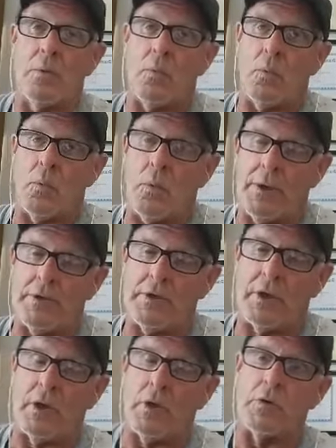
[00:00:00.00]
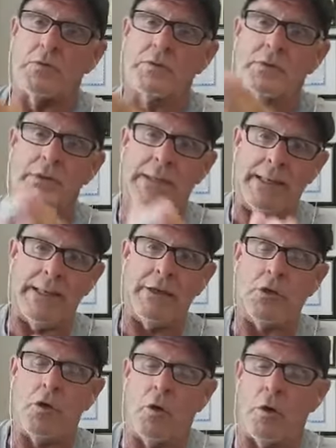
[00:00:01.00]
window to eat
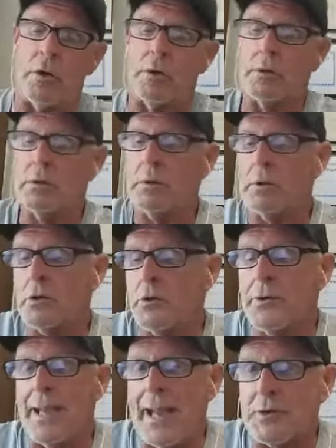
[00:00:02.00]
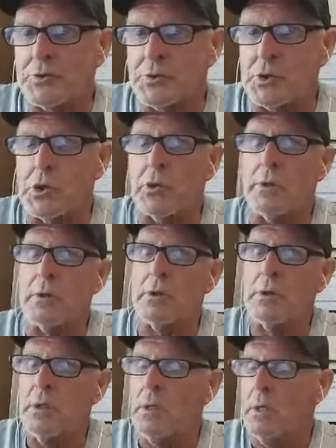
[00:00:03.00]
your natural,
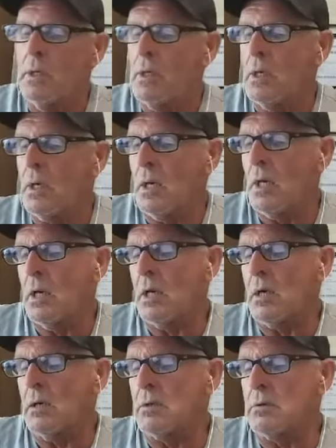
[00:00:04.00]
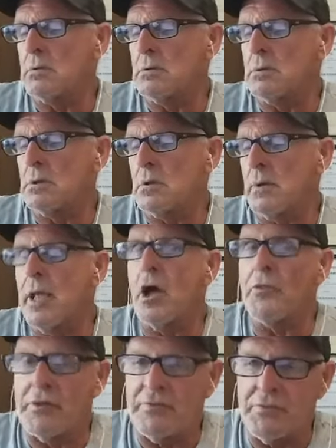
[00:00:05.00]
you know,
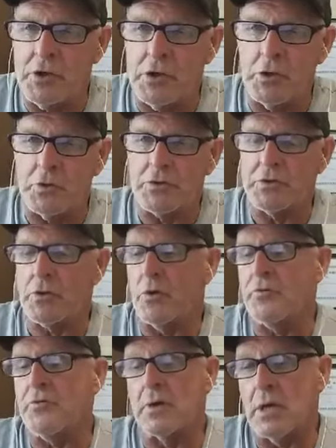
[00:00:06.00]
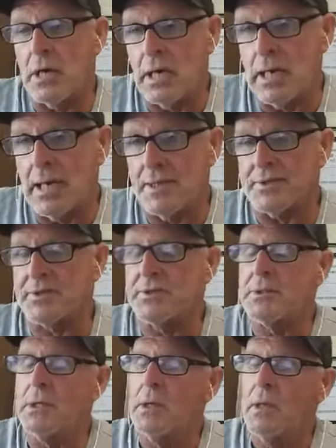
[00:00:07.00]
healthy food. So for us,
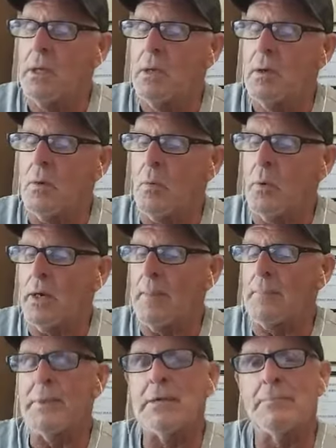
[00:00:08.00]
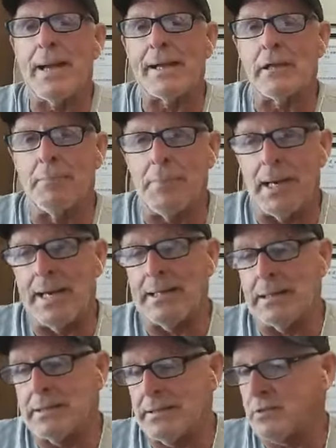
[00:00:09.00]
what I mean by
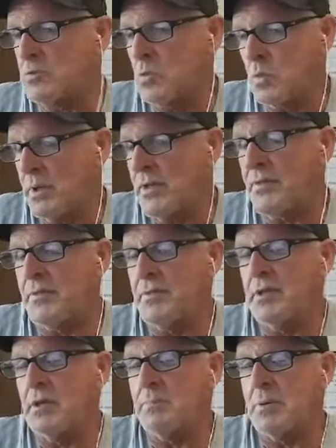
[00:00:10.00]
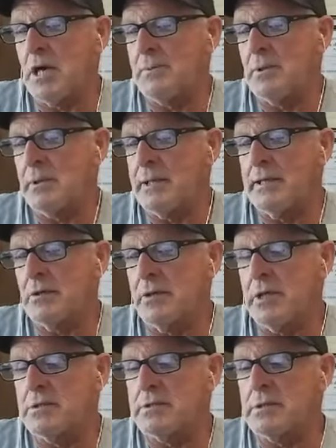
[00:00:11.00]
combining this with the primal eating or
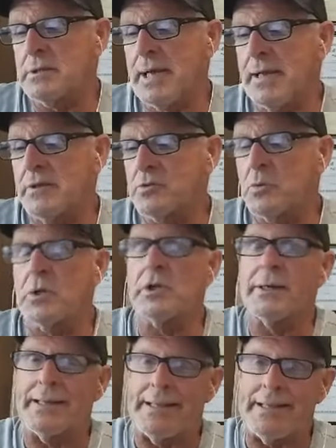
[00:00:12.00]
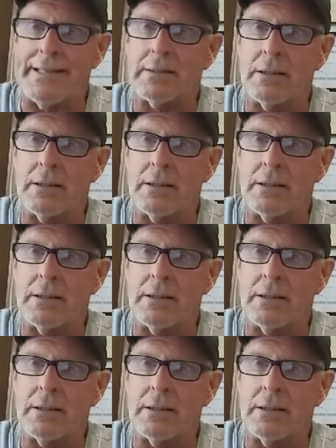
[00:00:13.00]
ketogenic diet is we're going to eat